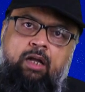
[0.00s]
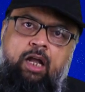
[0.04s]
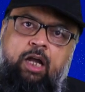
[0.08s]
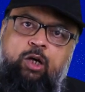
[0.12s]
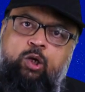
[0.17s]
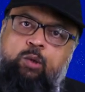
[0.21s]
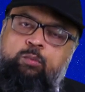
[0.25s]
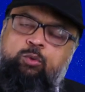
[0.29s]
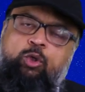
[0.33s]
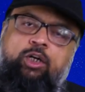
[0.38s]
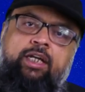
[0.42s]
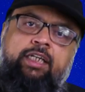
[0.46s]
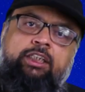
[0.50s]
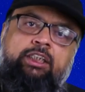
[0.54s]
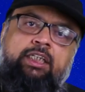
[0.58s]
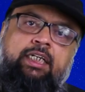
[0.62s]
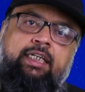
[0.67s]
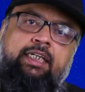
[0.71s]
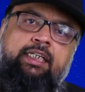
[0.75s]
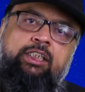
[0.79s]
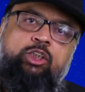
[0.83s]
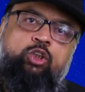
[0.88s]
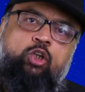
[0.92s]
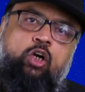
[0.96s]

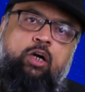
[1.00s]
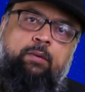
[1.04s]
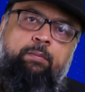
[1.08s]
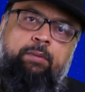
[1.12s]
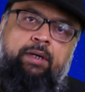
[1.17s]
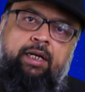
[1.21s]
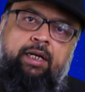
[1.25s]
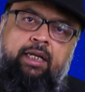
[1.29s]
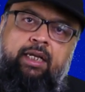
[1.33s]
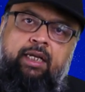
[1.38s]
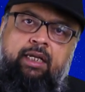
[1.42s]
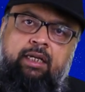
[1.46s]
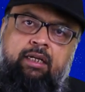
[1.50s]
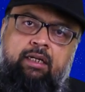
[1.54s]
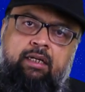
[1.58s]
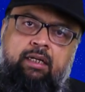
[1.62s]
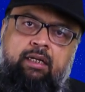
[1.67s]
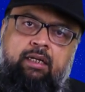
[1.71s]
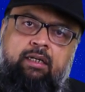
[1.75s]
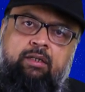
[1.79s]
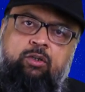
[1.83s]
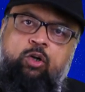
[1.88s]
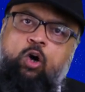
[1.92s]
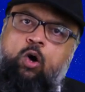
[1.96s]
Accommodation is normally
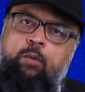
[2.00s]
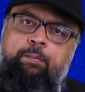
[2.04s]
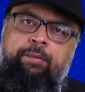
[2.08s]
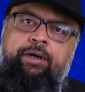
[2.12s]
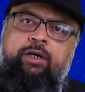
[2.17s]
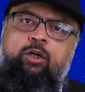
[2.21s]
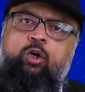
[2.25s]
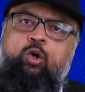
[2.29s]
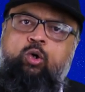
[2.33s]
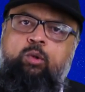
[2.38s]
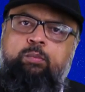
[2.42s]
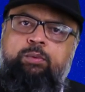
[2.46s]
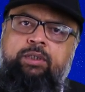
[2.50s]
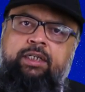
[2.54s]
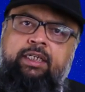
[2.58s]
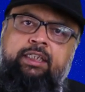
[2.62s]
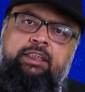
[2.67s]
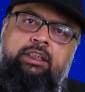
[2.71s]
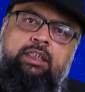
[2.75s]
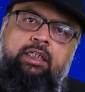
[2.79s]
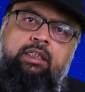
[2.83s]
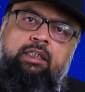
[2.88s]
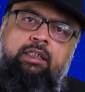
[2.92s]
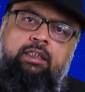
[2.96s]
a government
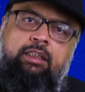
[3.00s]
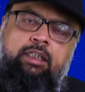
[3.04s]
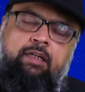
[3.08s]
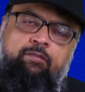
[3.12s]
accommodation.